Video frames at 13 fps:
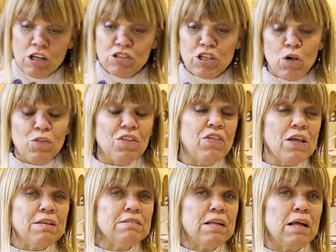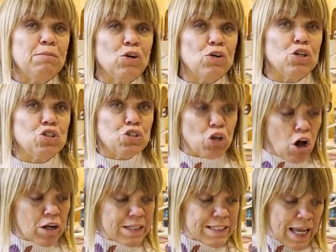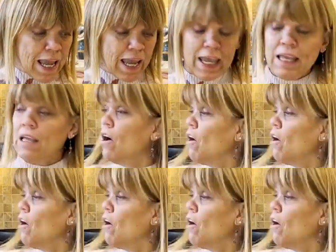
So the things that I'm gonna saute